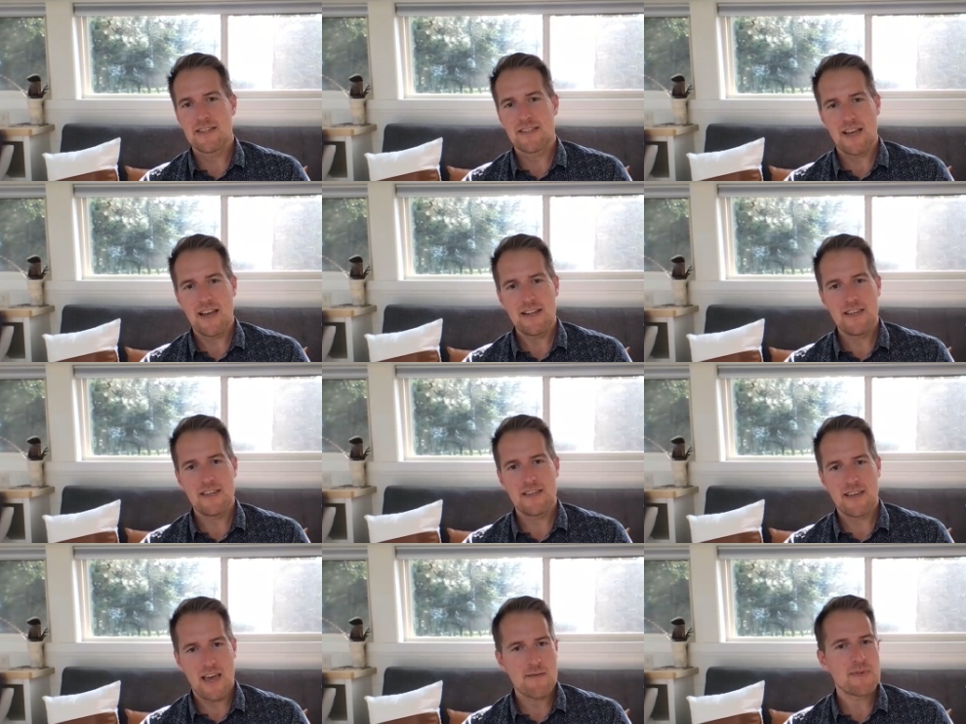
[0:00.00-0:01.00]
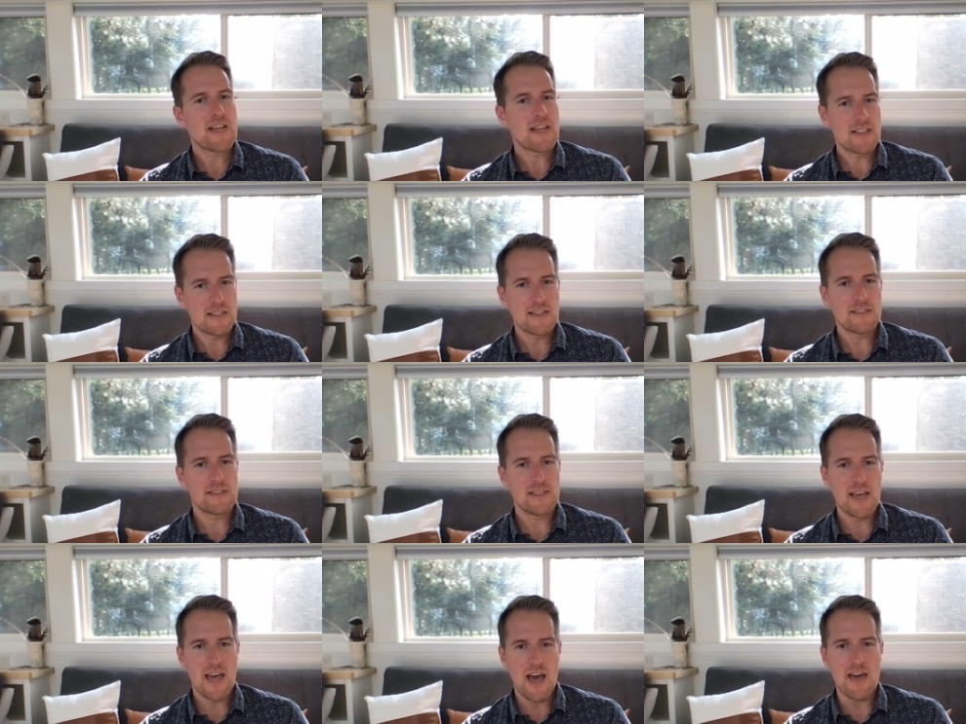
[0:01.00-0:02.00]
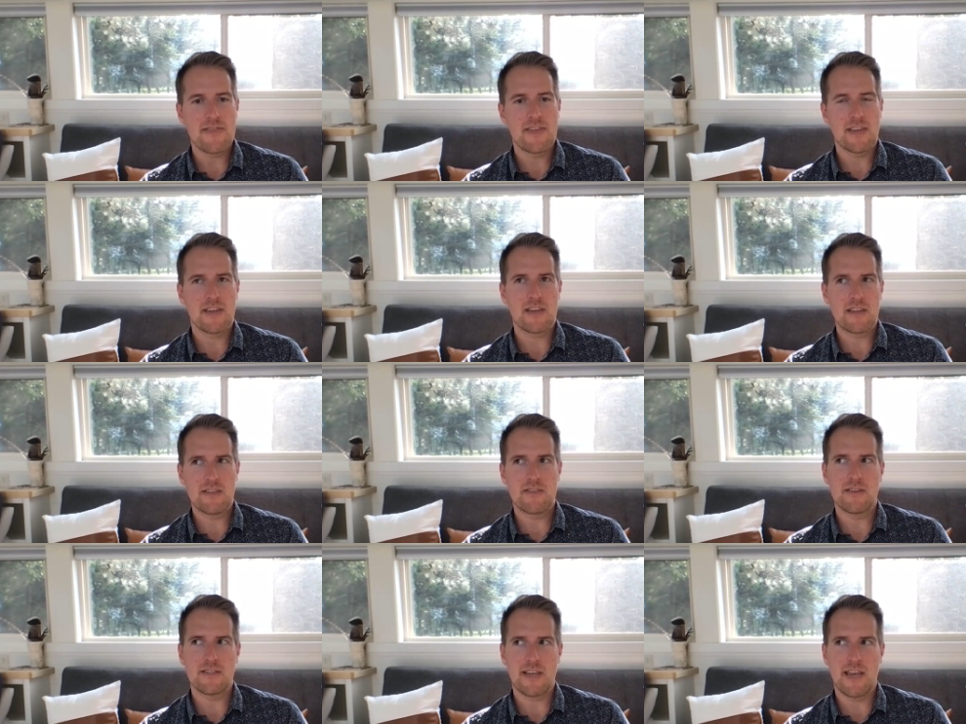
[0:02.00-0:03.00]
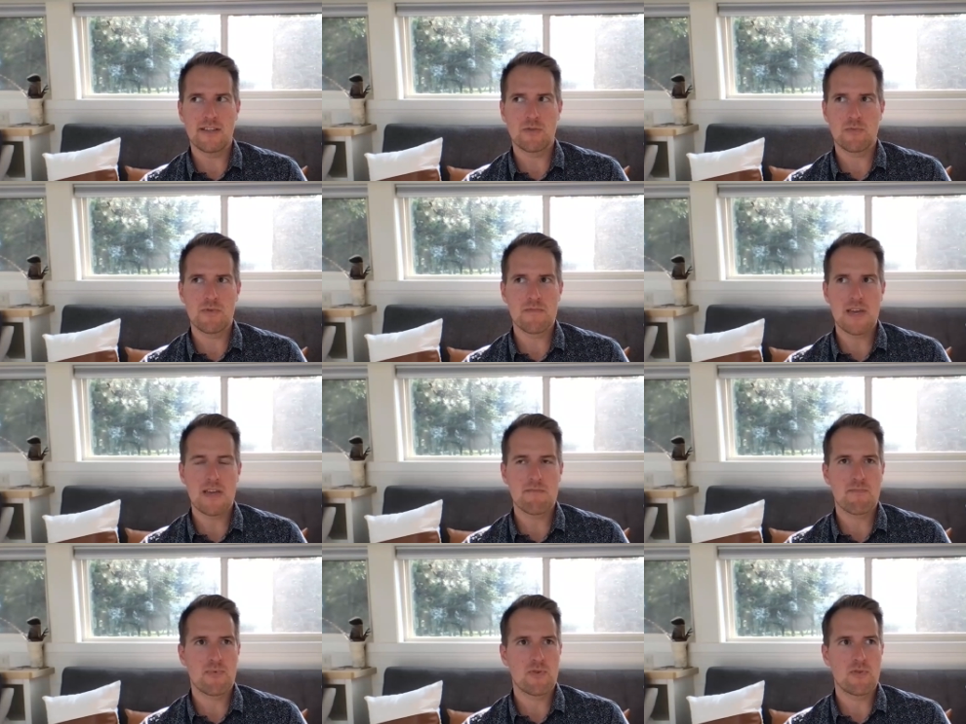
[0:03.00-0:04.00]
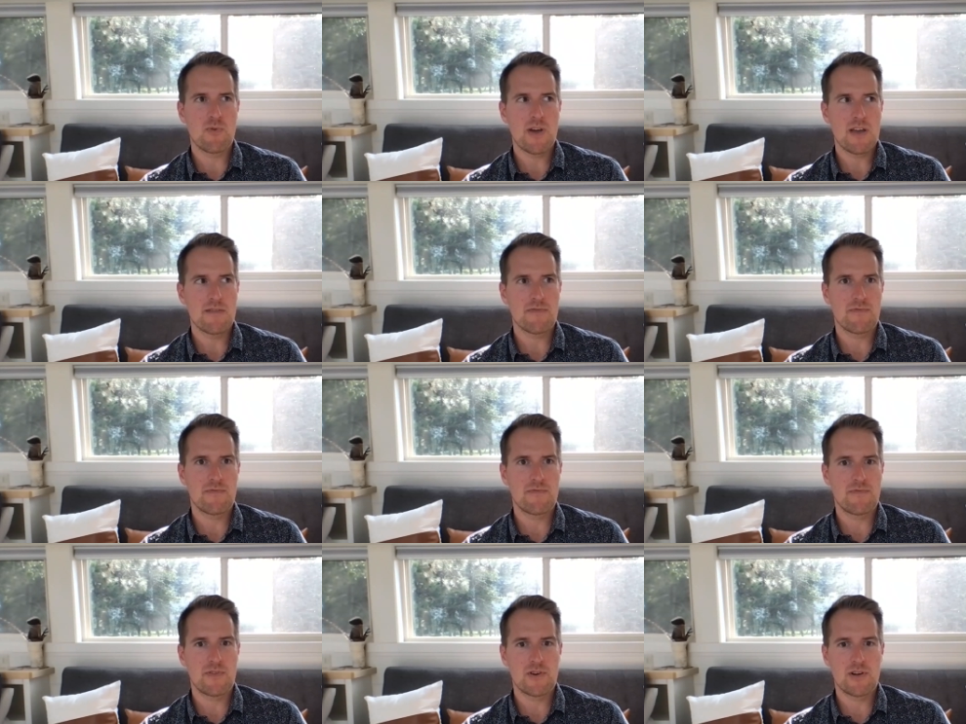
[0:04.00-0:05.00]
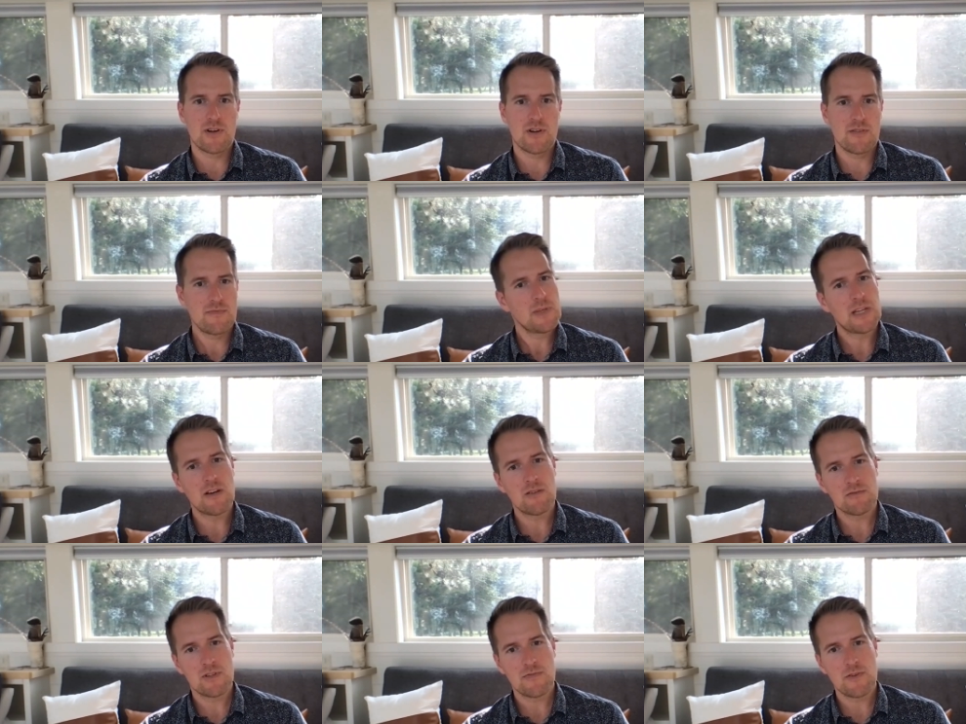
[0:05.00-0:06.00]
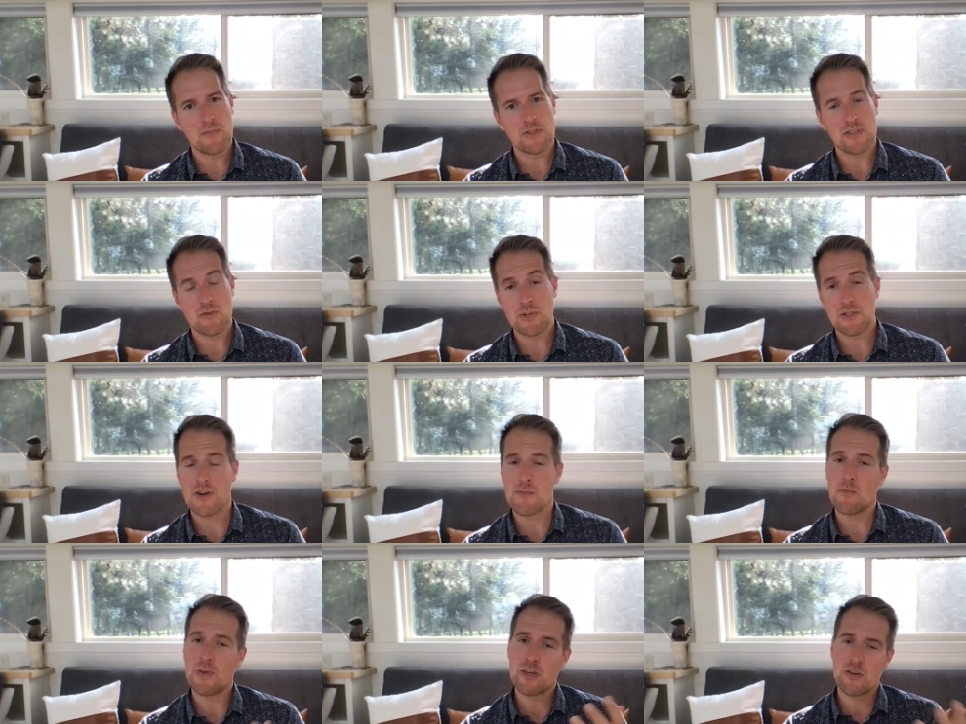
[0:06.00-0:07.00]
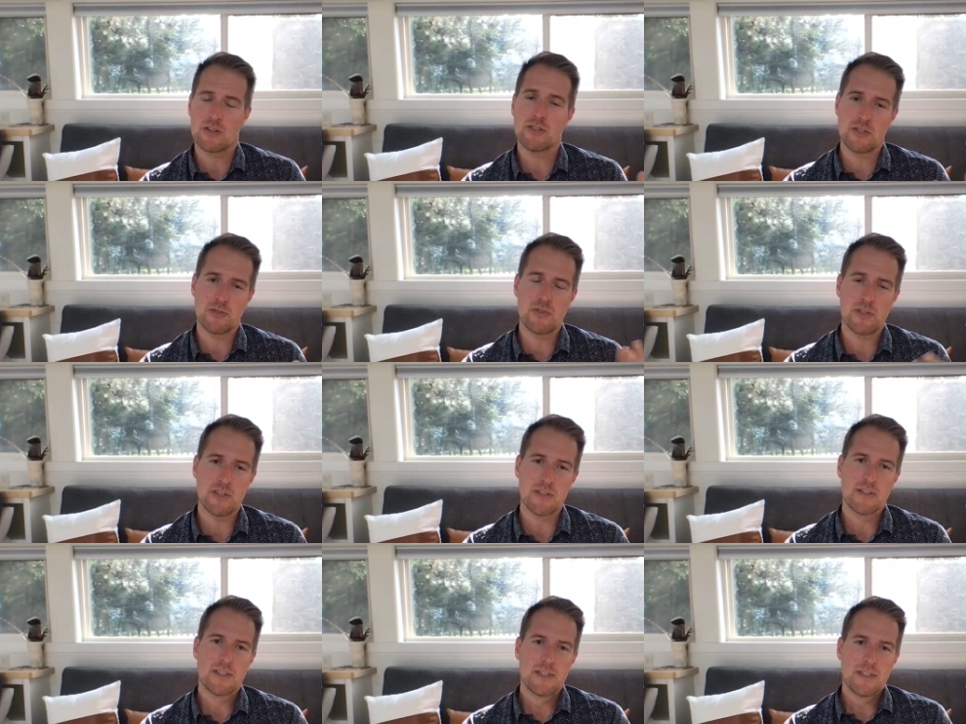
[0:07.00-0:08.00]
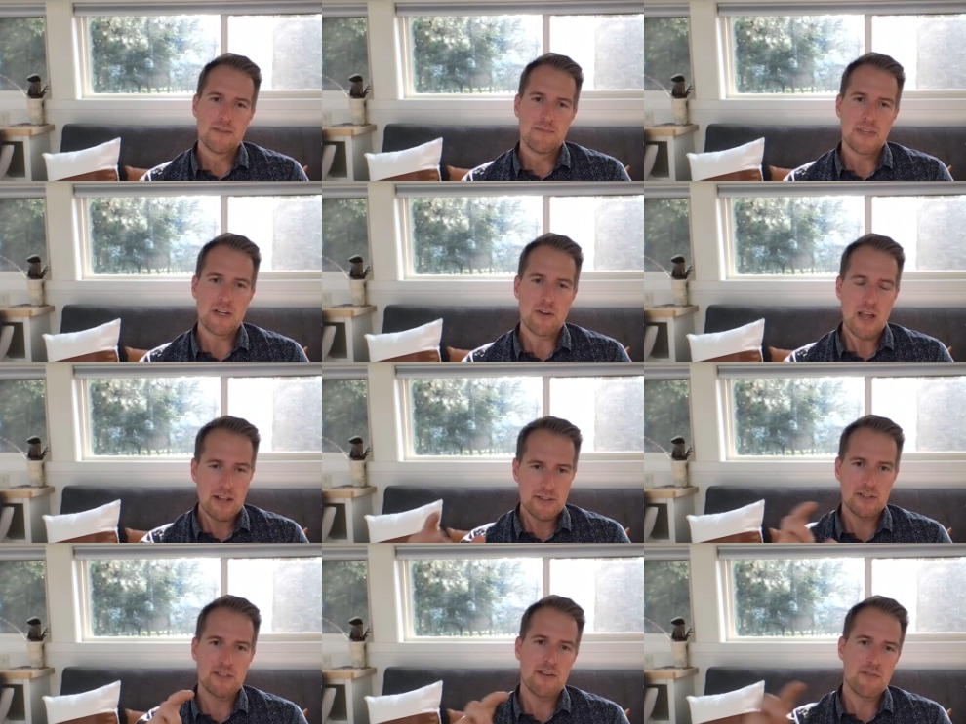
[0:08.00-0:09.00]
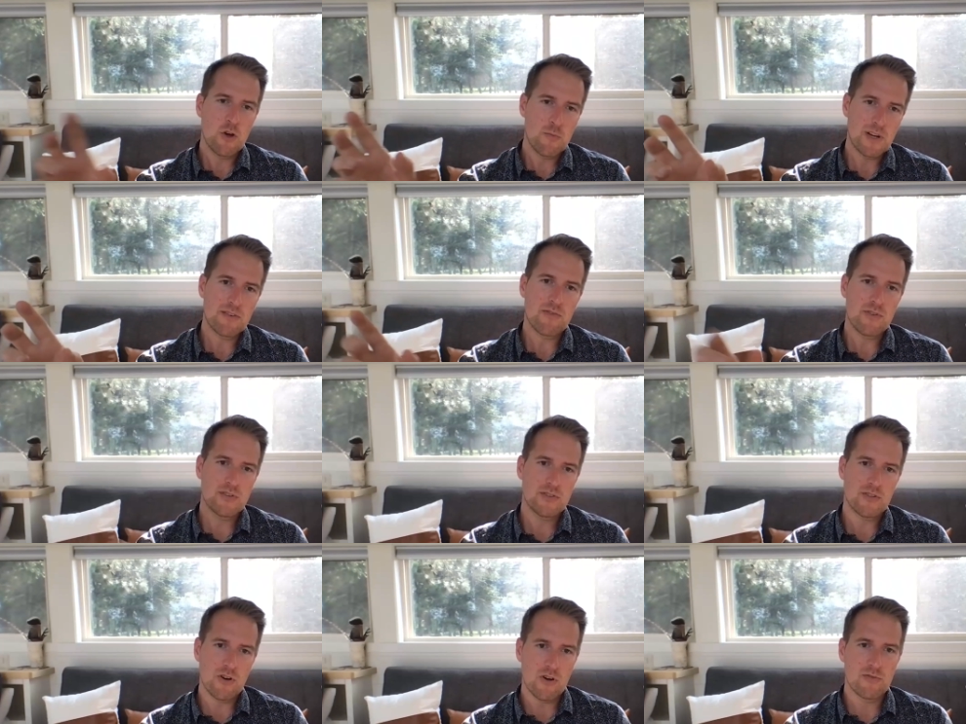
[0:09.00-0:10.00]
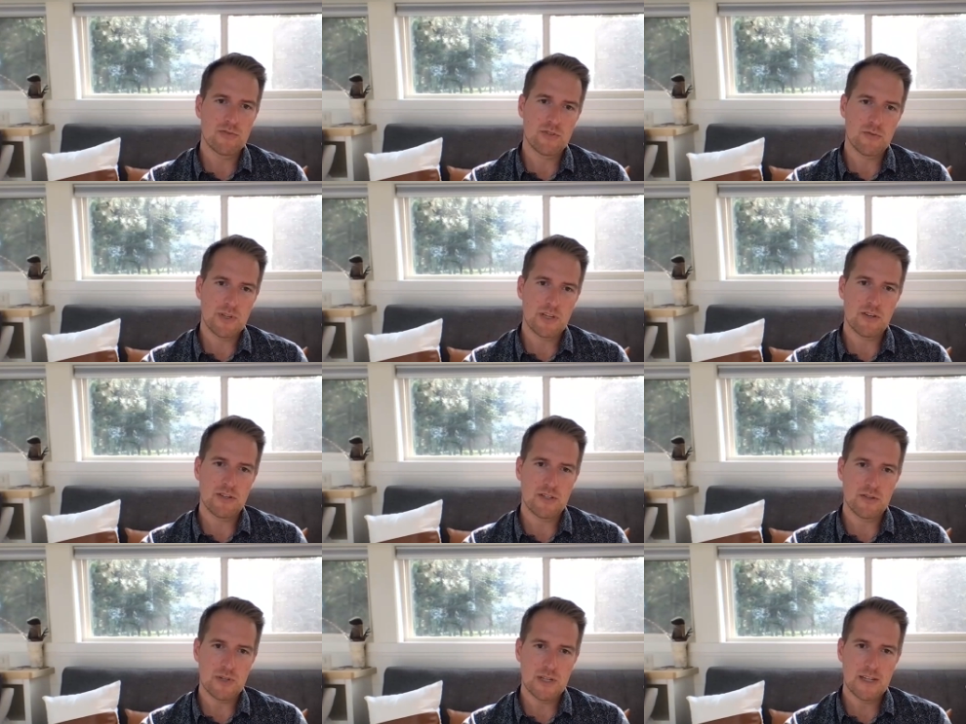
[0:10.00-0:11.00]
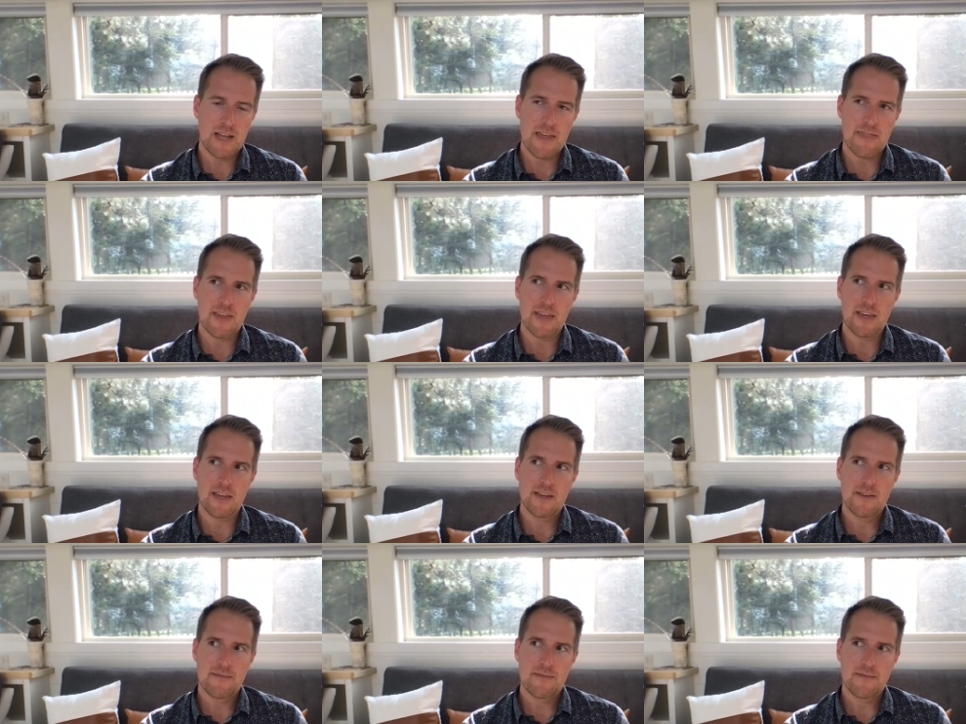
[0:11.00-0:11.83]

tiny cabin, at least. Yeah. I think the tent we may put away for, a few months in the winter. I mean, we could do it does have the opening for the stove, so we could do it. I think